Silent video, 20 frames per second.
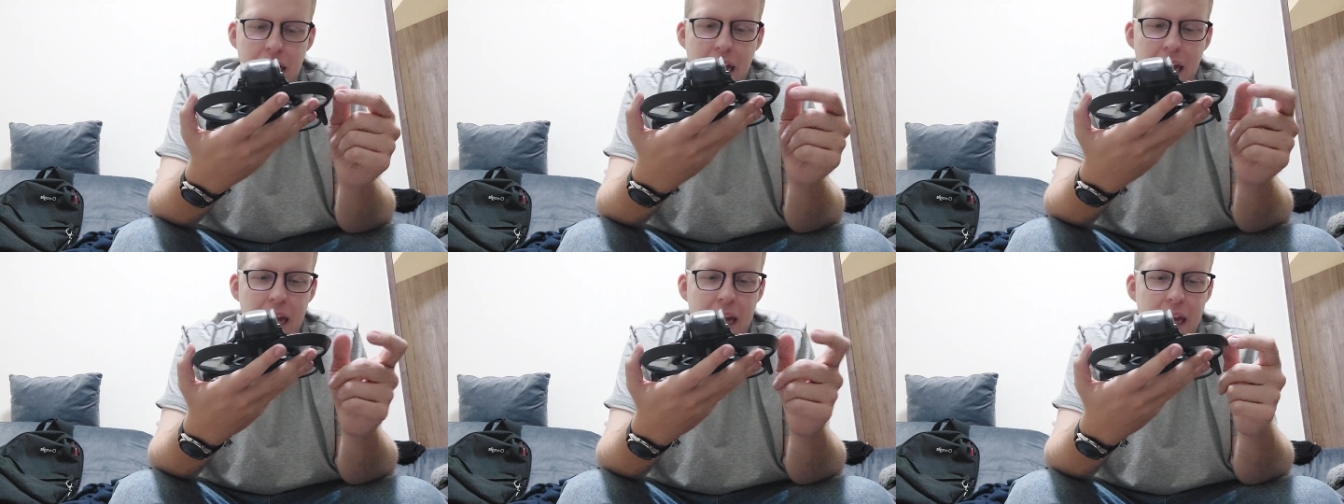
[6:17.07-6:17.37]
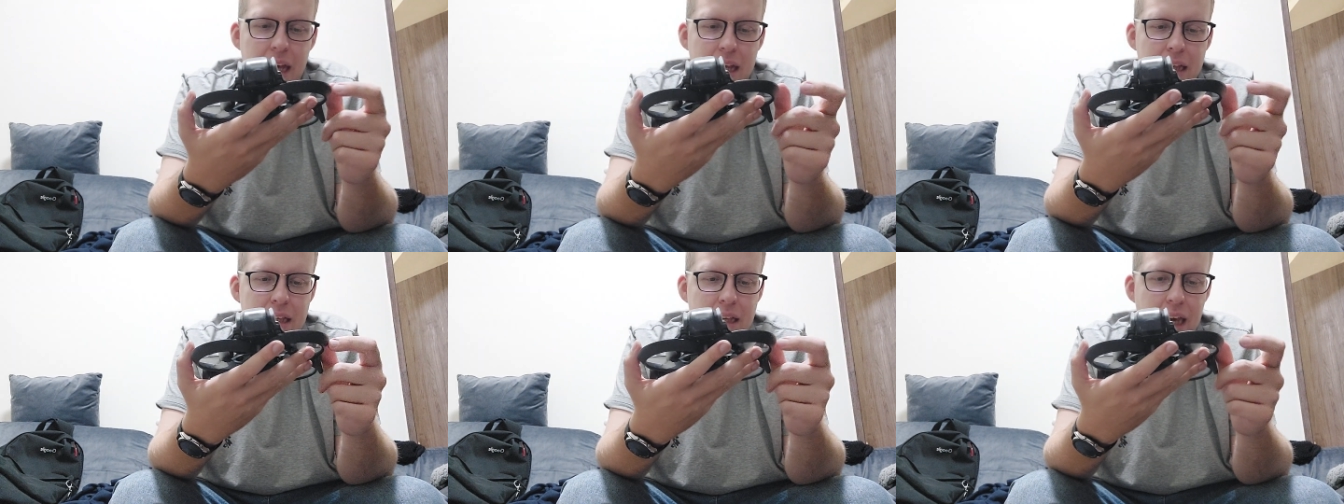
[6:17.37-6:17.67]

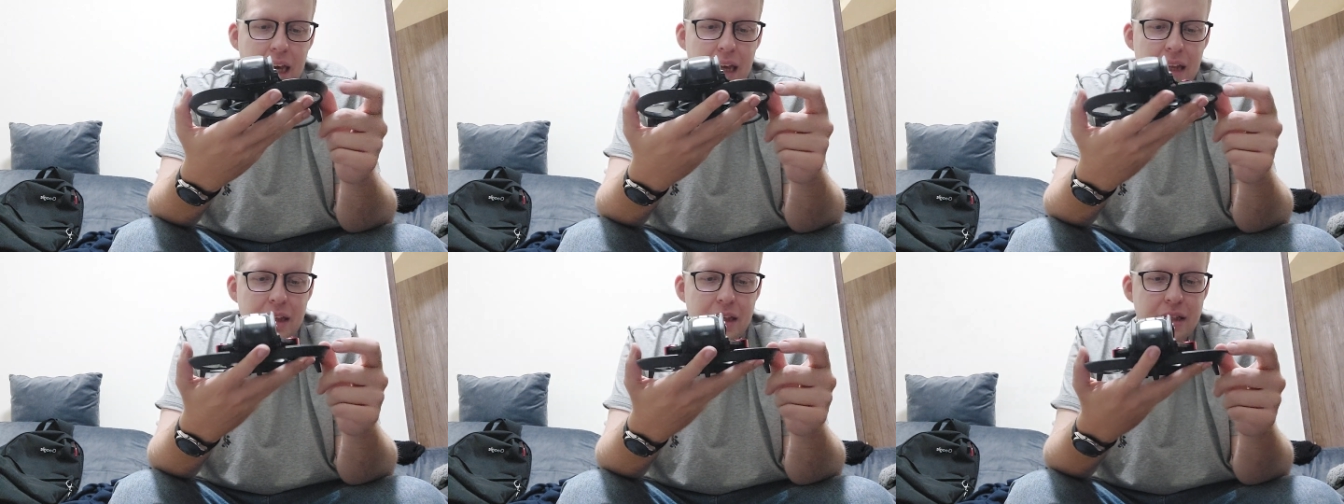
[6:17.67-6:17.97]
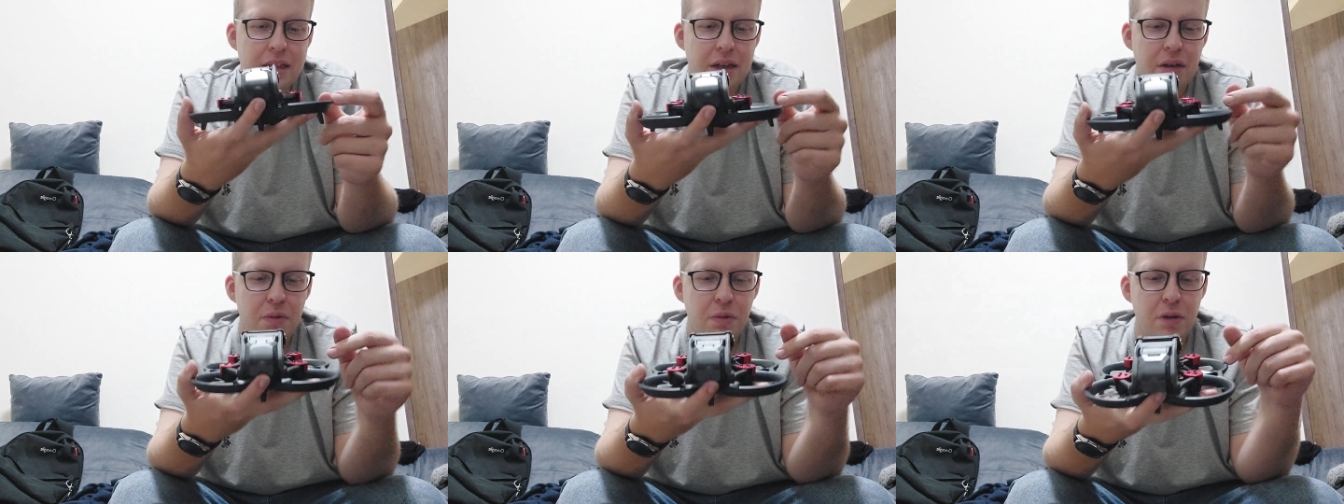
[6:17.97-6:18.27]
And yeah, the
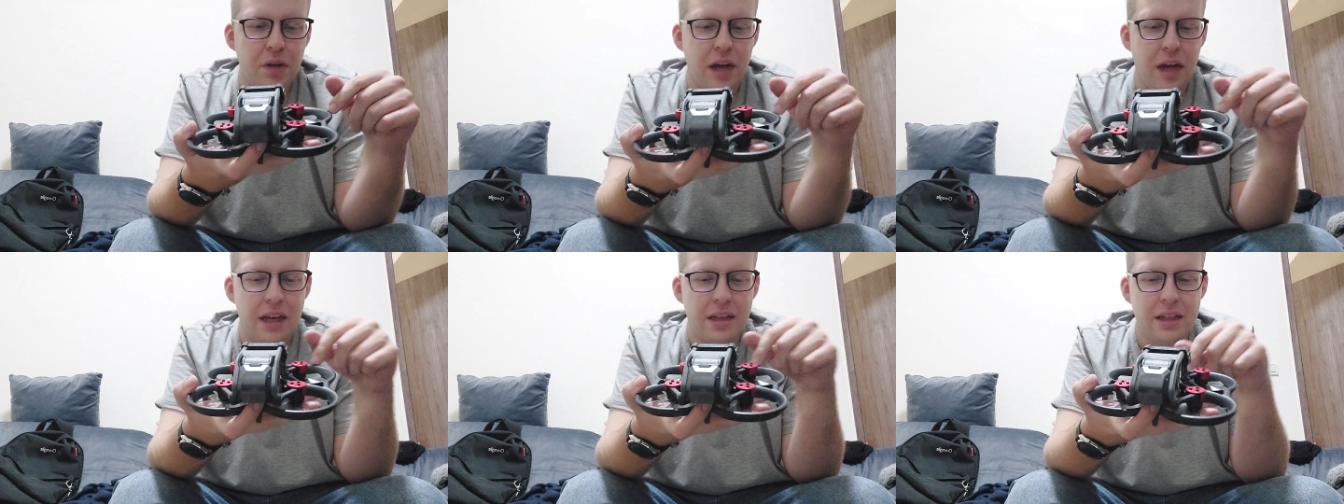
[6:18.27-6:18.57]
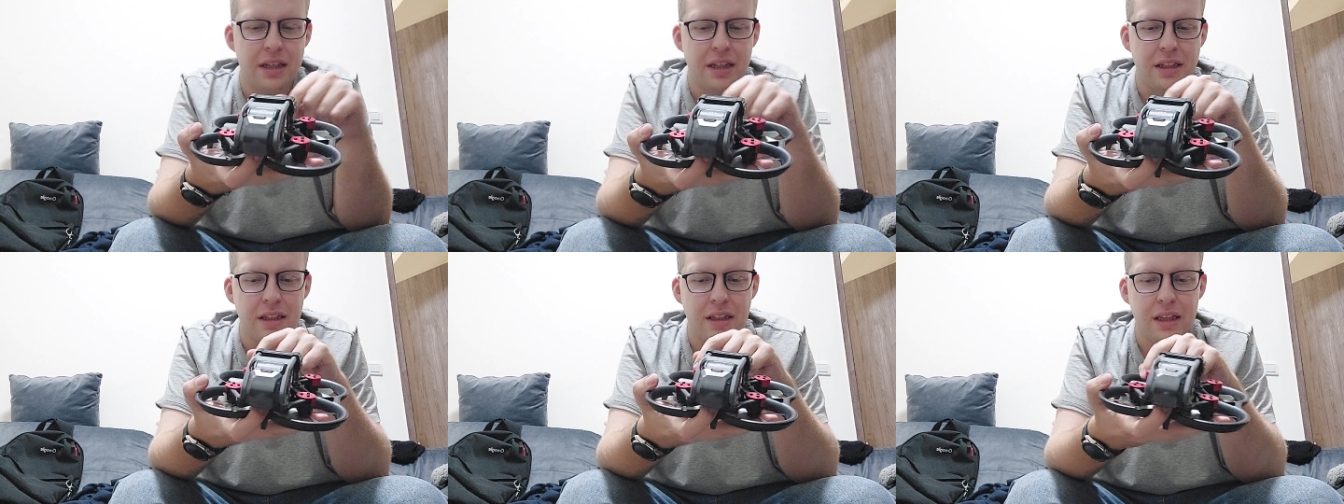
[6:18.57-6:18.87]
cinder wheel
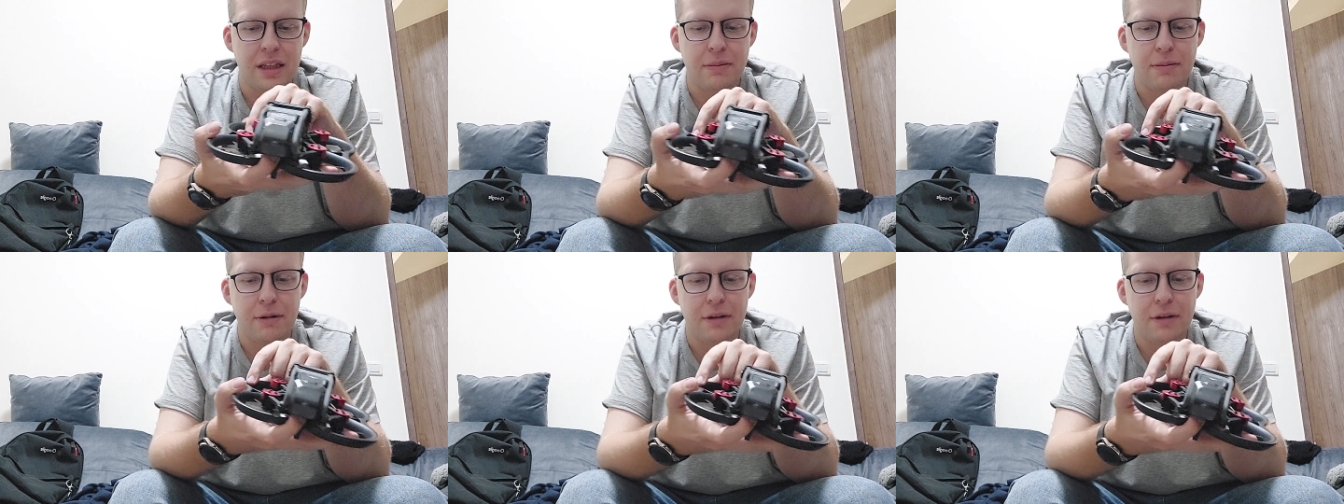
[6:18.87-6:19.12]
has these